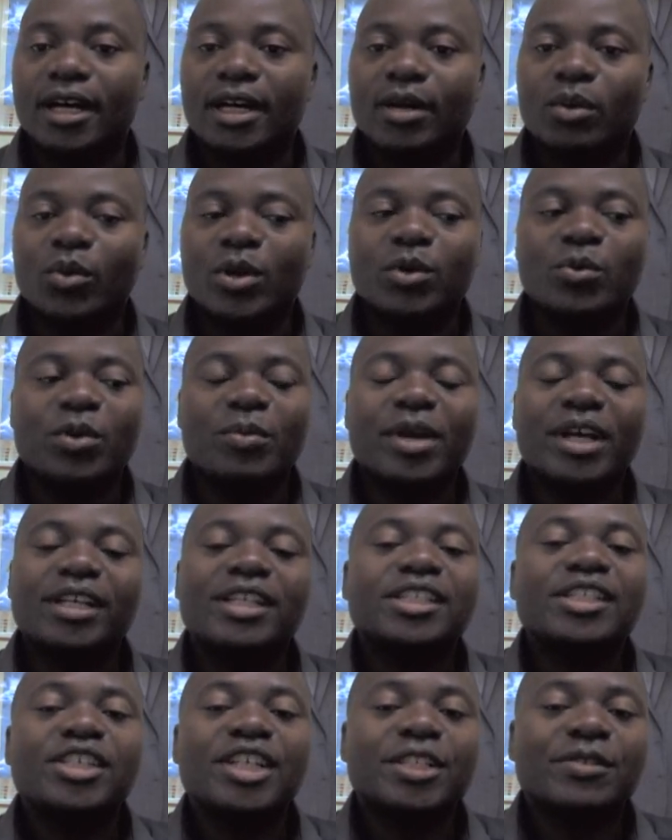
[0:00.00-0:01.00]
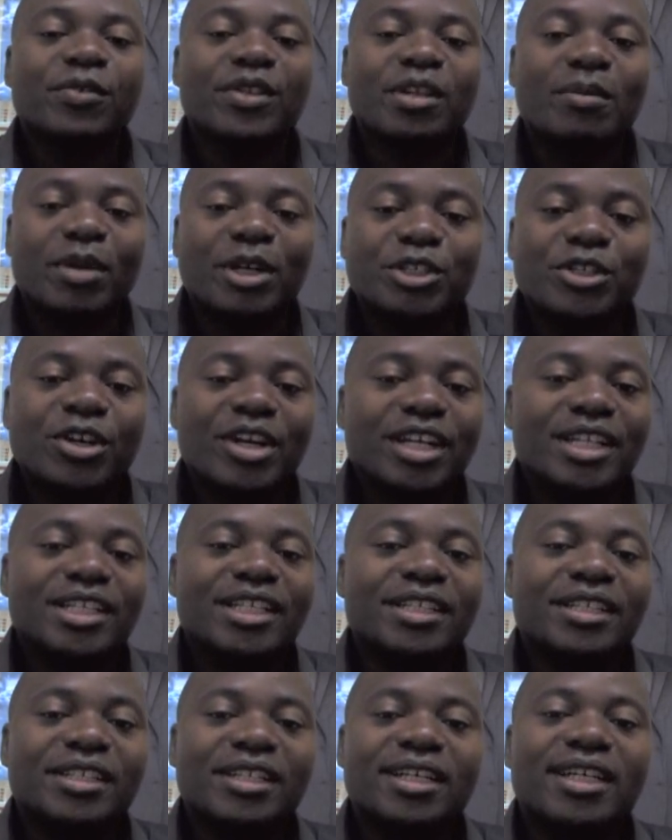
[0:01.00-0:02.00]
When we make decisions for the
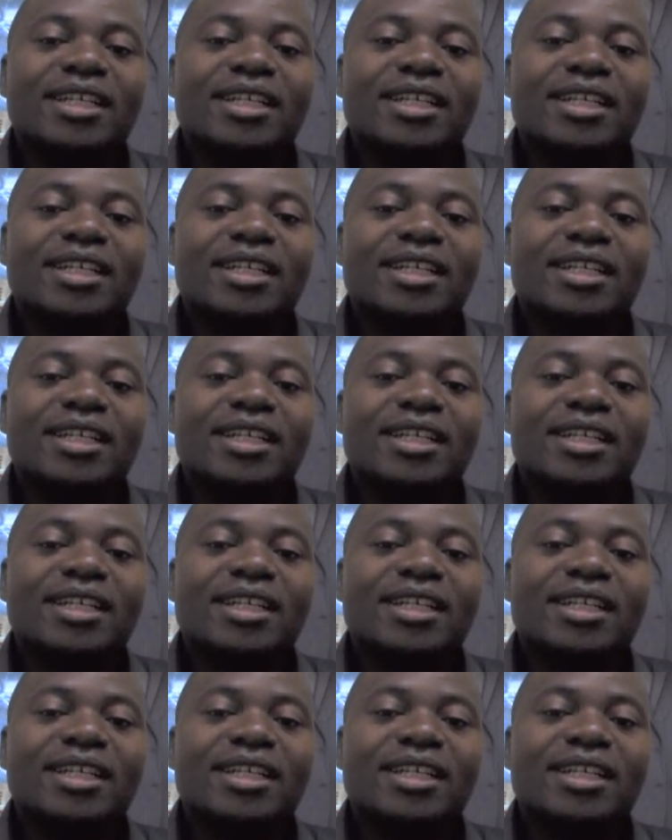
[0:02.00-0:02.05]
majority,